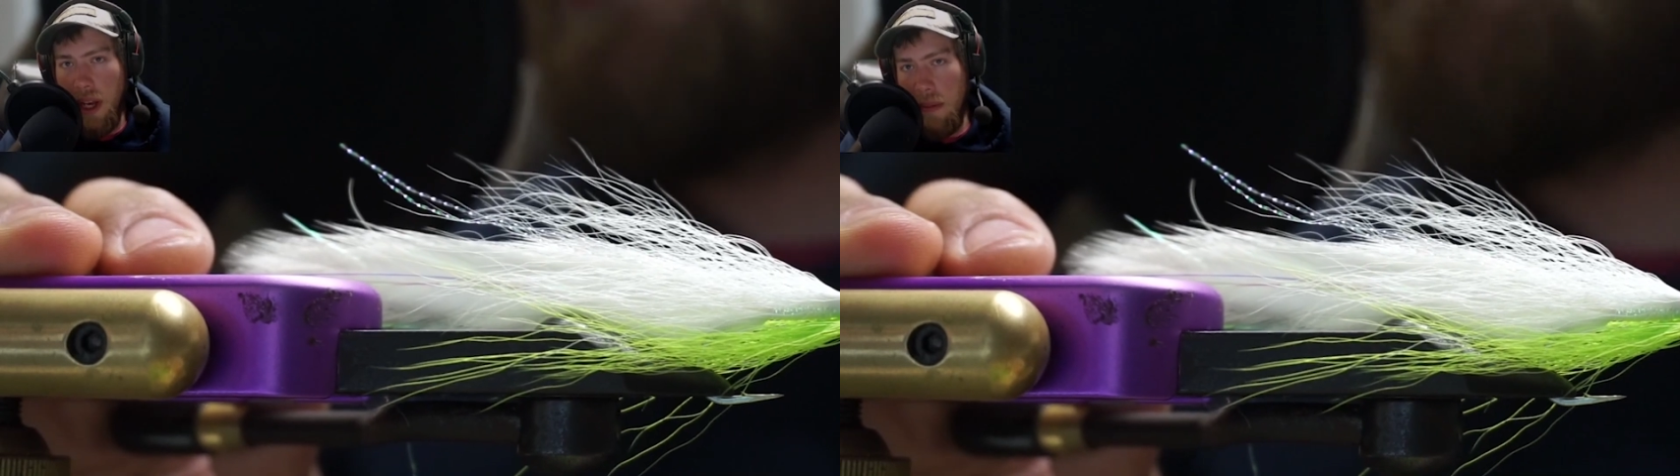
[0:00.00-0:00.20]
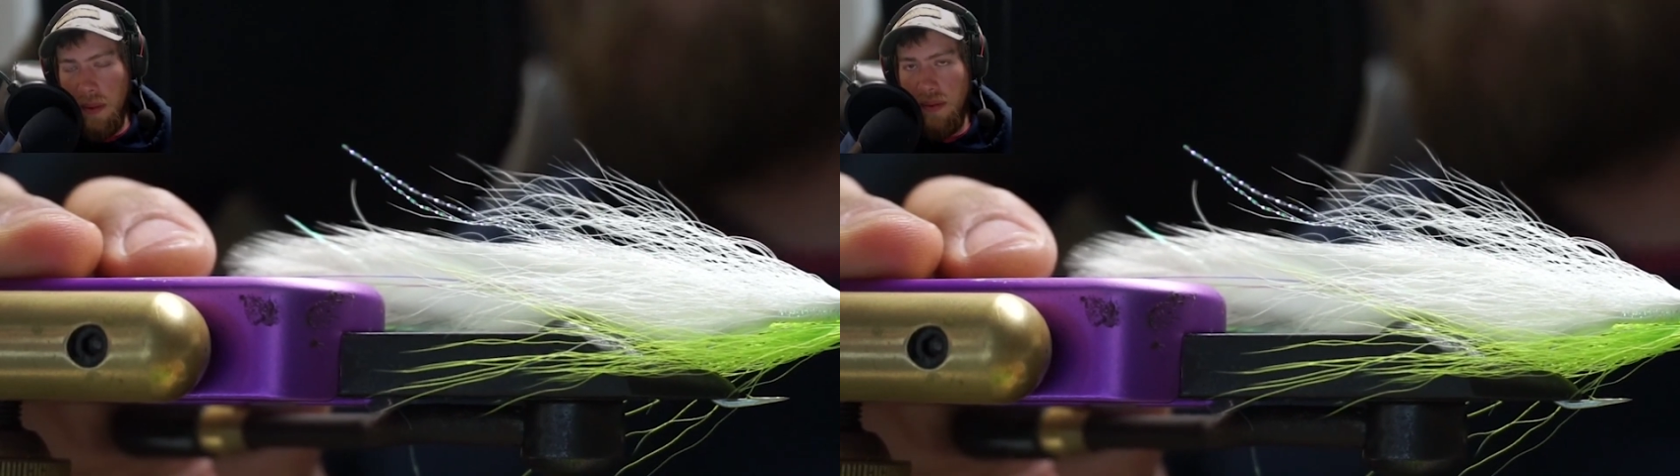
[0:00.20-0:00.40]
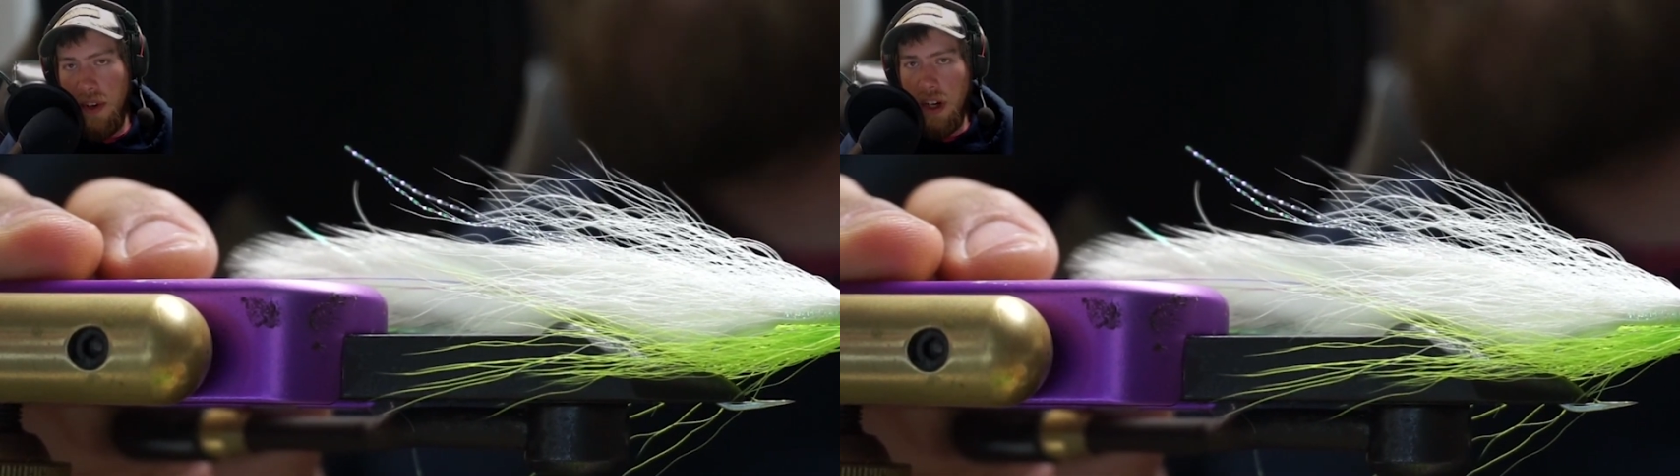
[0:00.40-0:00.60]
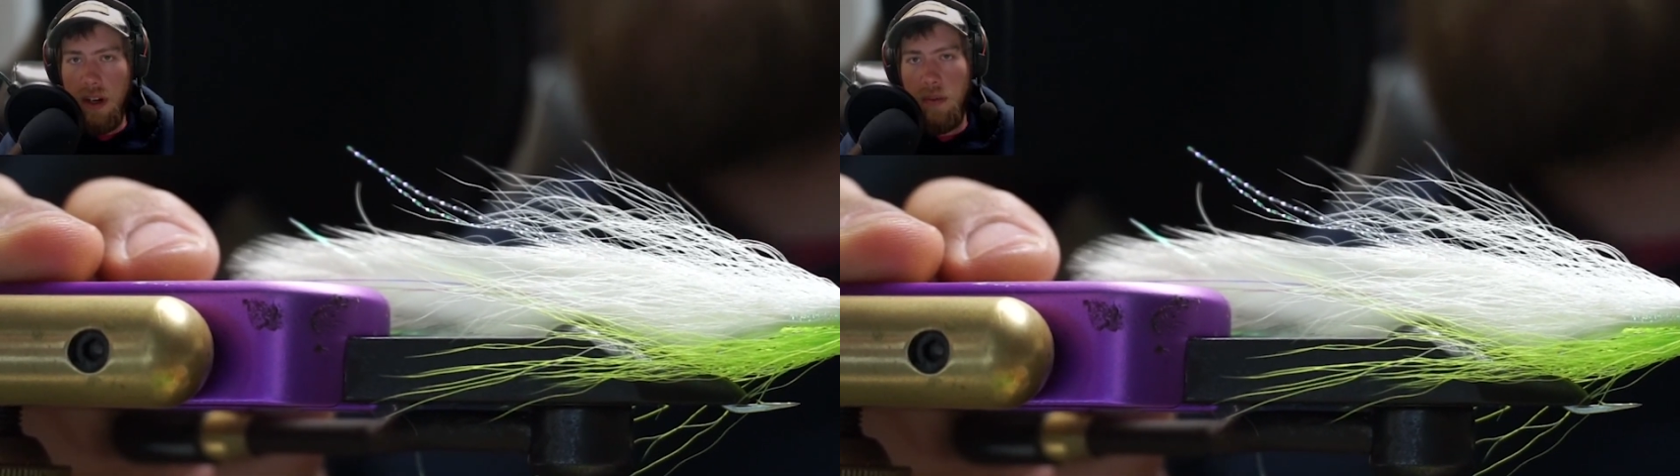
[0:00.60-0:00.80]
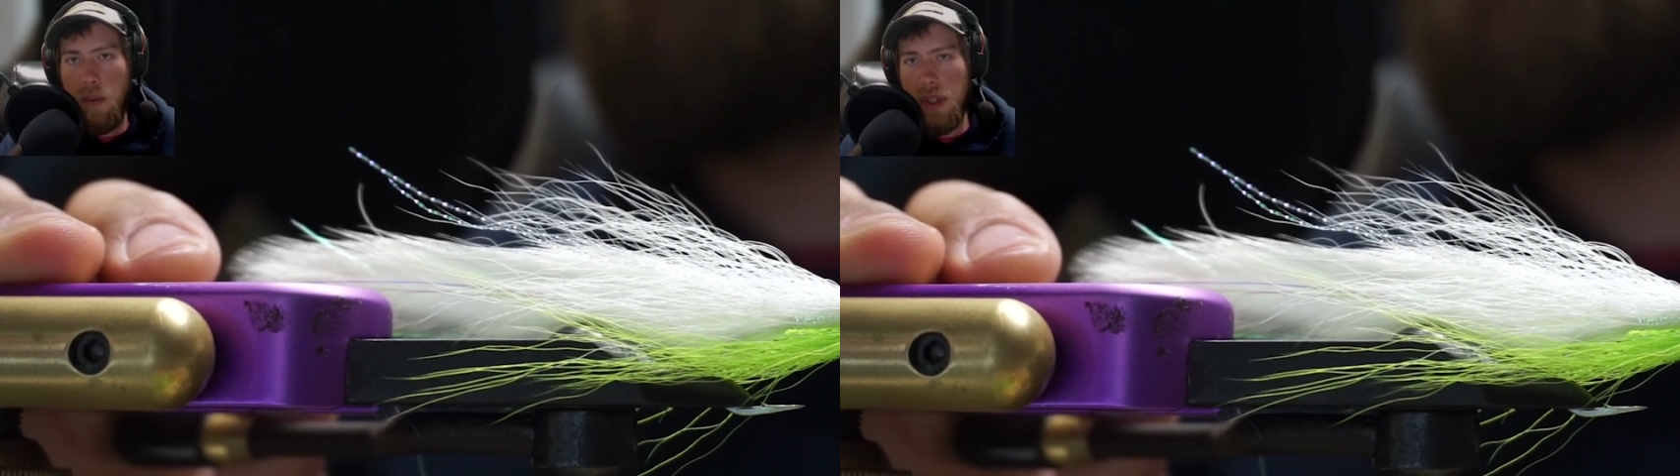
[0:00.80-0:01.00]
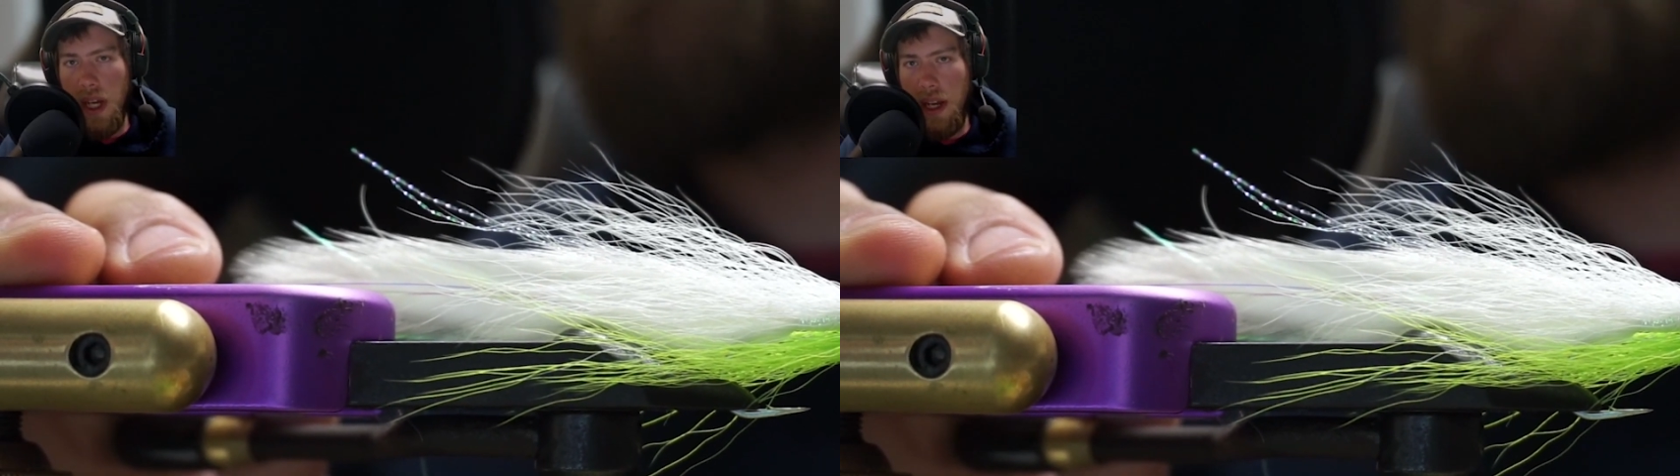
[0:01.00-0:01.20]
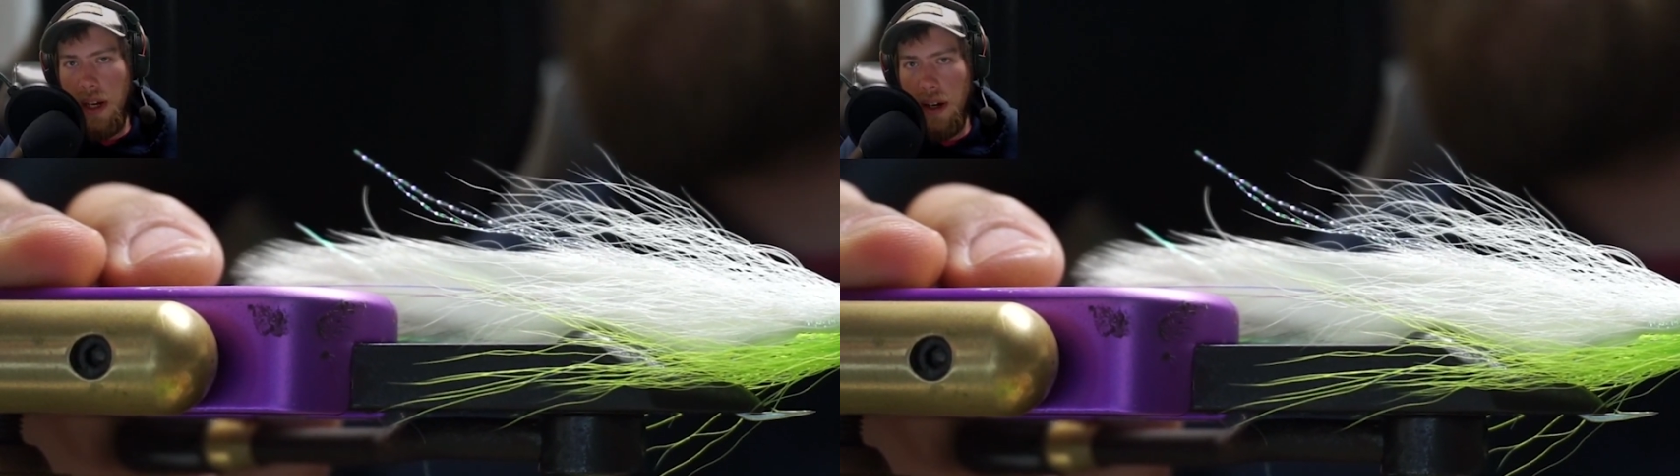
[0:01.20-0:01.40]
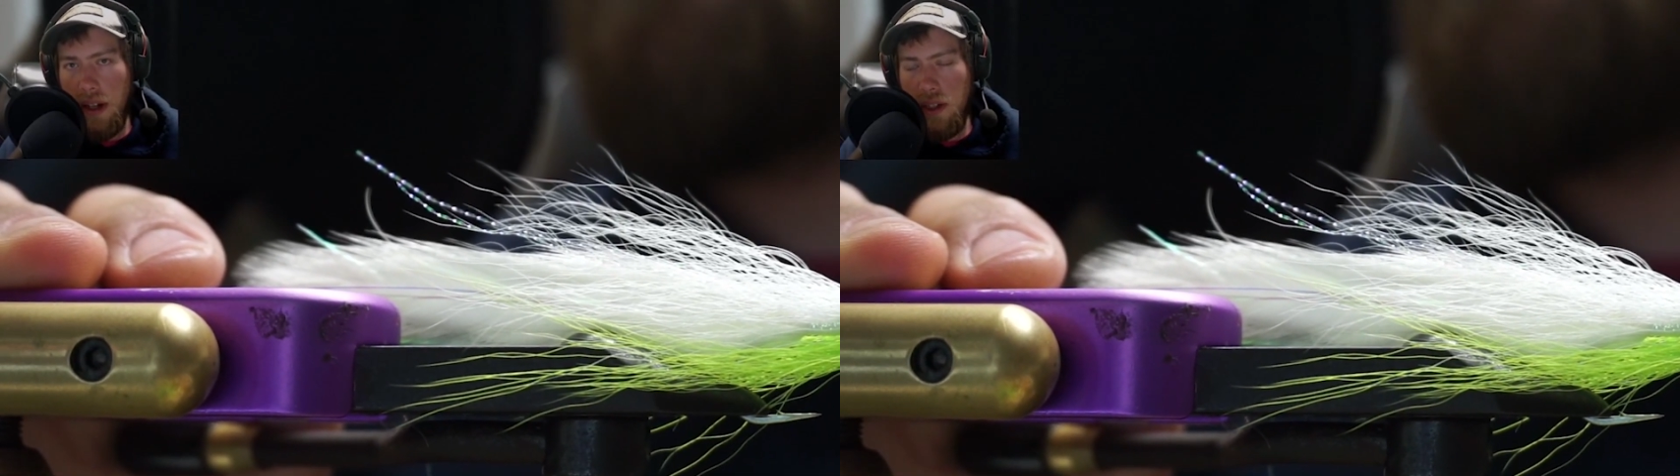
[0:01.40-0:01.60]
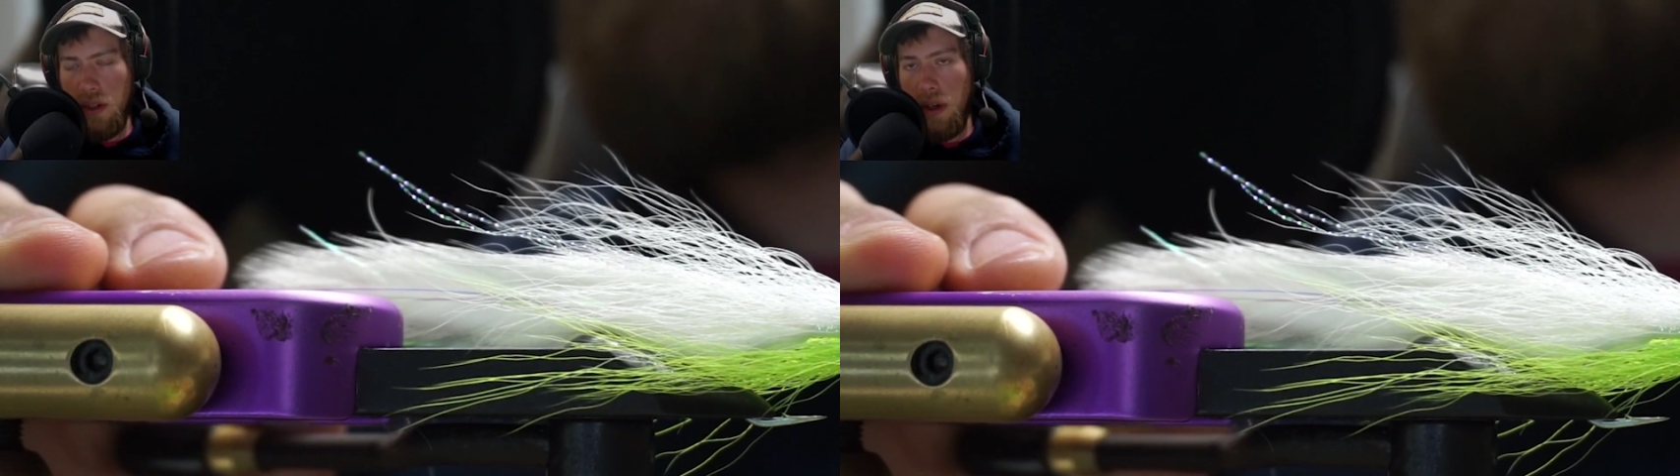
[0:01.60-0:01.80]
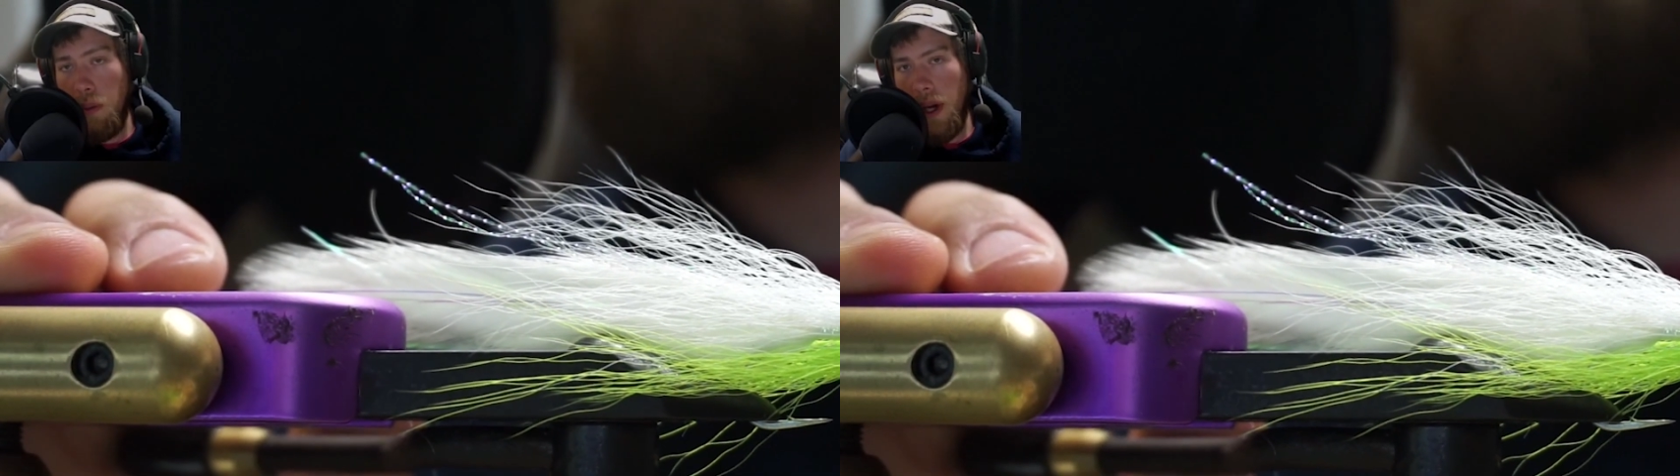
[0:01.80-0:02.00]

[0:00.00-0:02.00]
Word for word: but we figured we're tying it on stream,